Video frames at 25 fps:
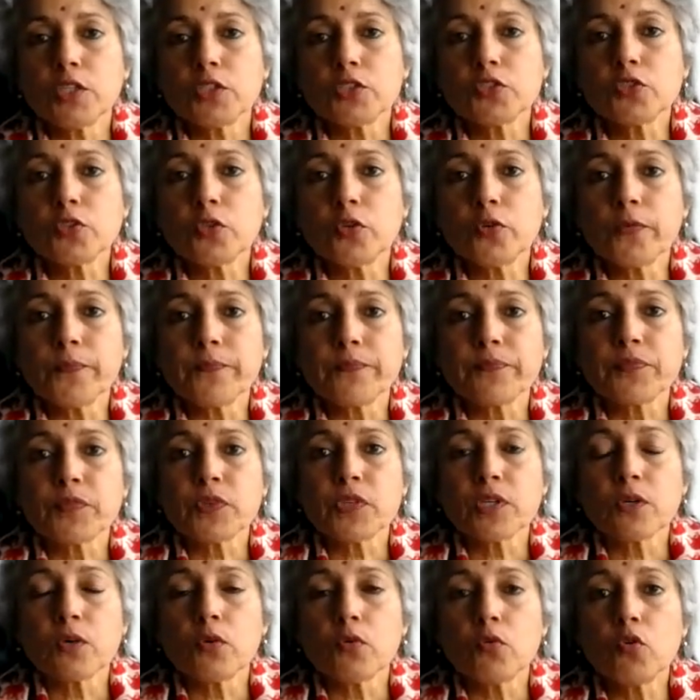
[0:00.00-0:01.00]
So
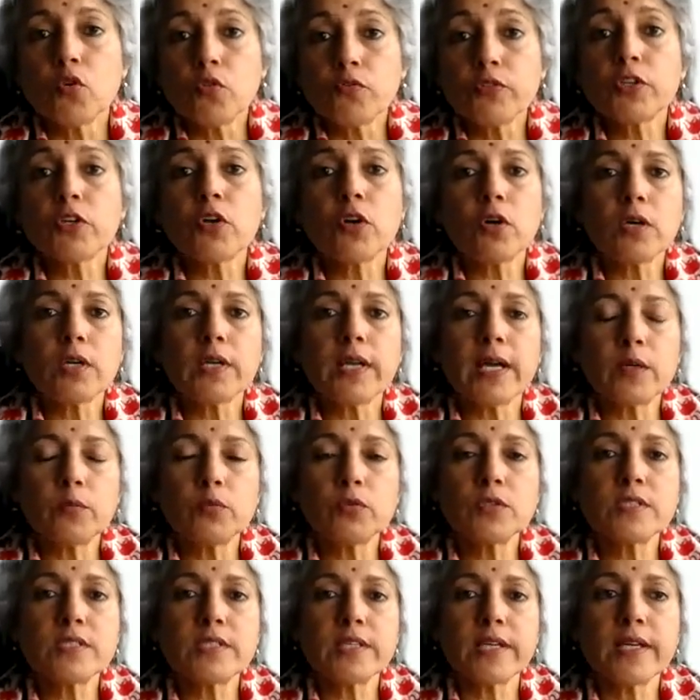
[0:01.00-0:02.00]
overall, I
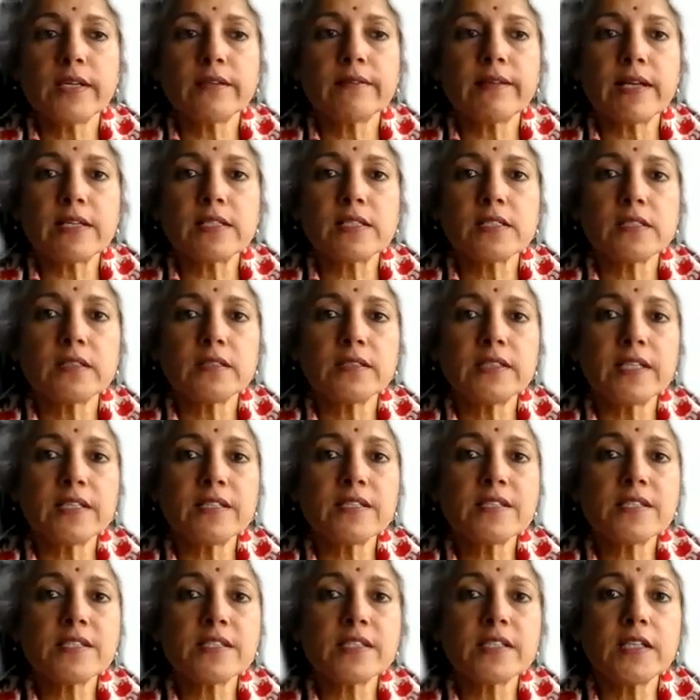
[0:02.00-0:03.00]
would say that there
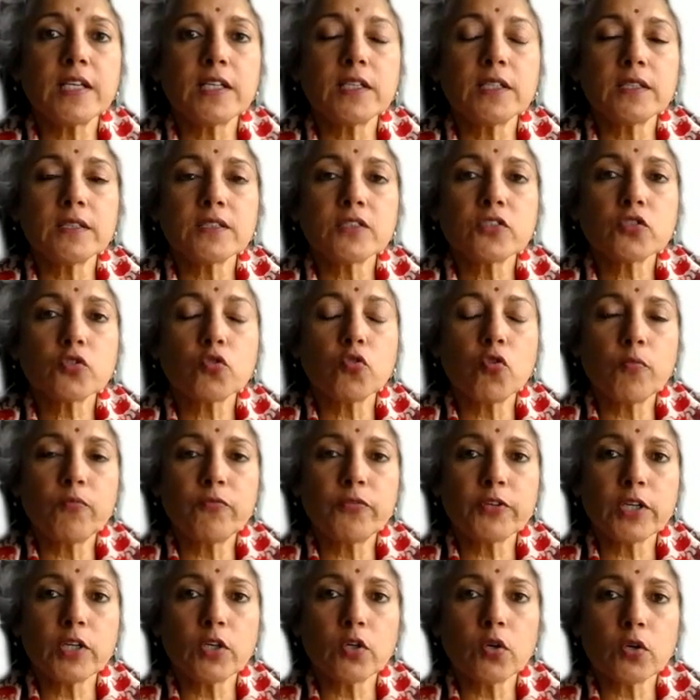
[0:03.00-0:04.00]
is still a scope
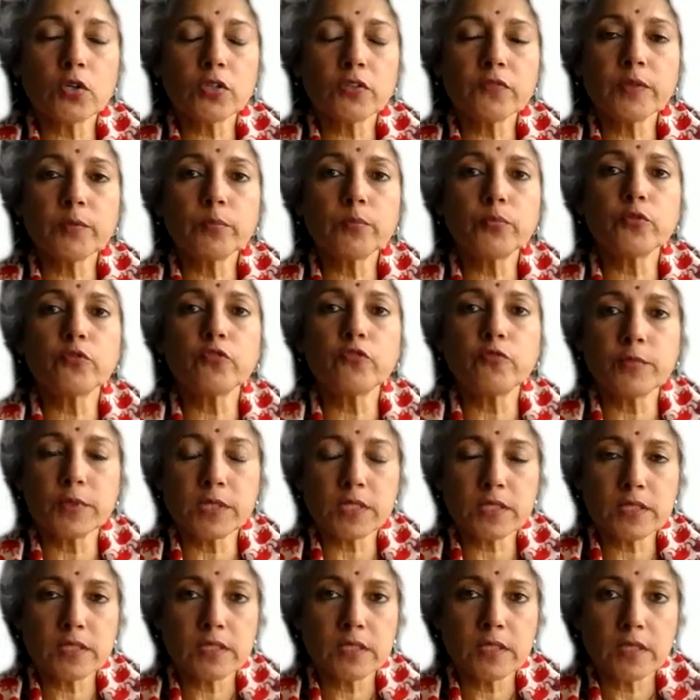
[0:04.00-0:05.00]
for a lot of
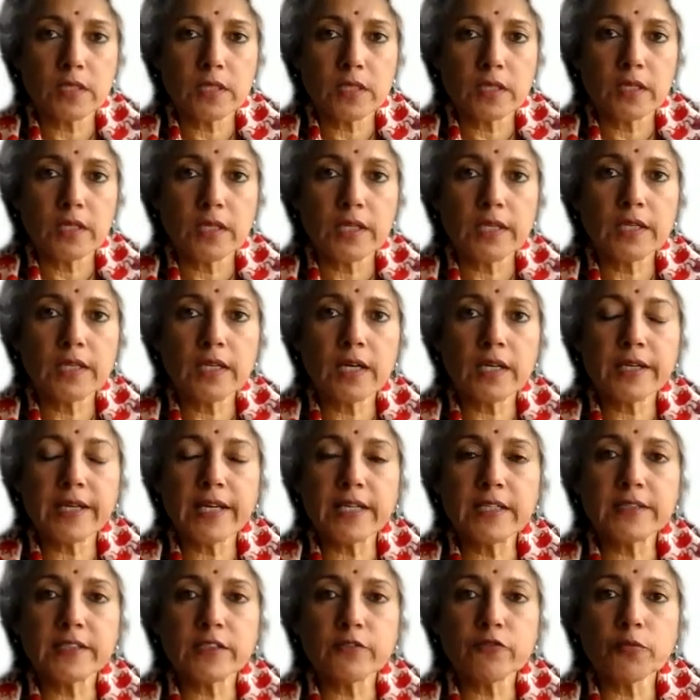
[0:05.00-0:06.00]
improvement in our but
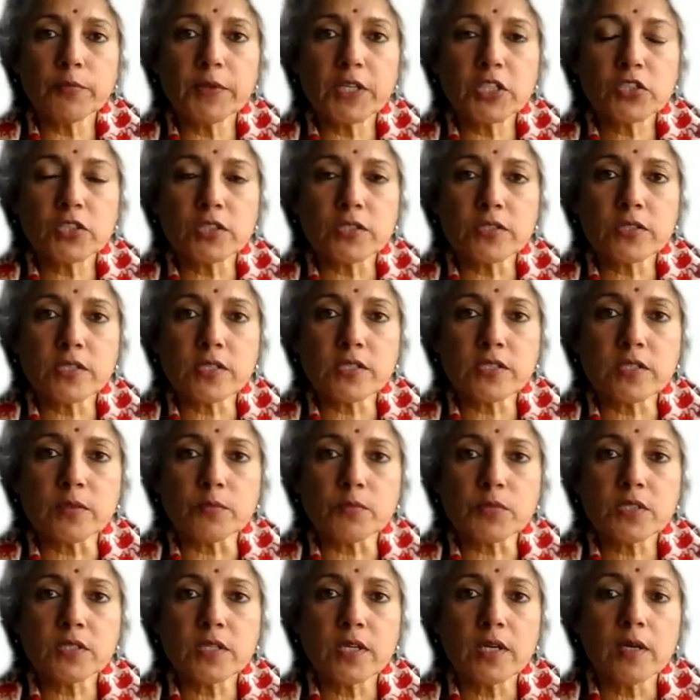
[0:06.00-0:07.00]
health information. You
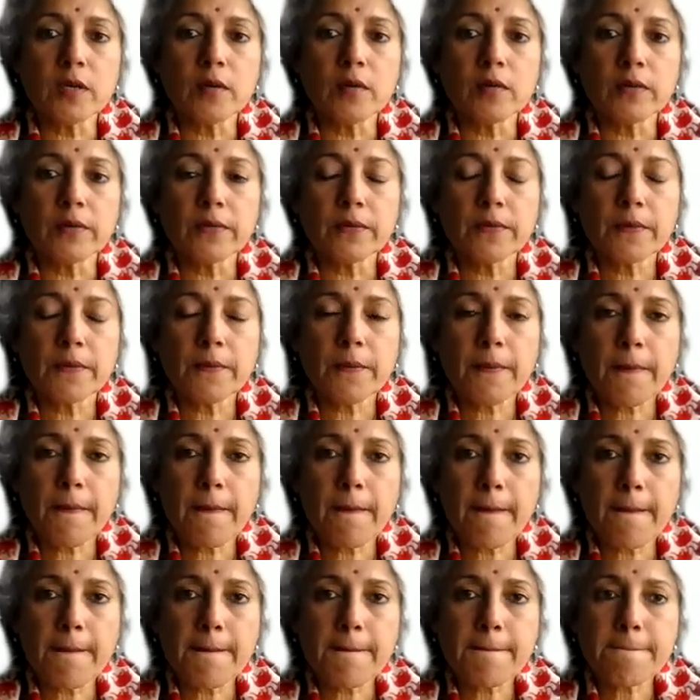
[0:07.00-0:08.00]
don't see
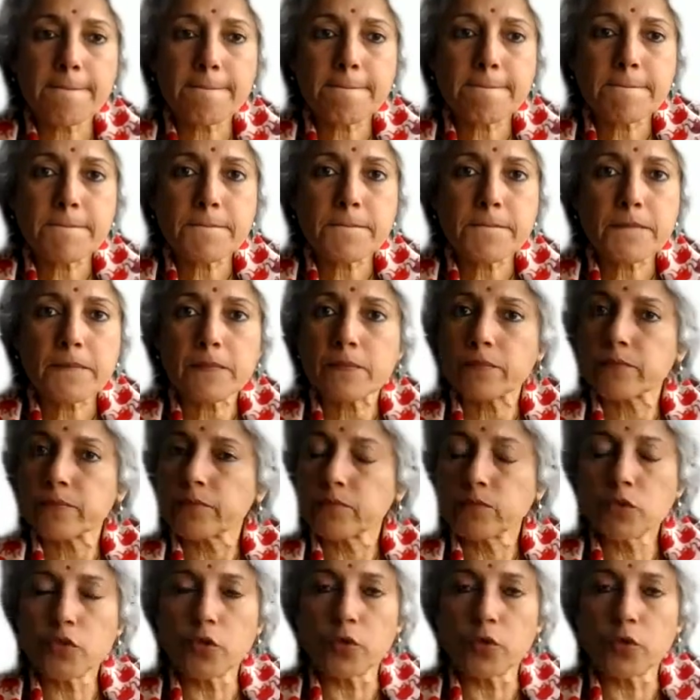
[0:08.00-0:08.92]
fudging in Indian no.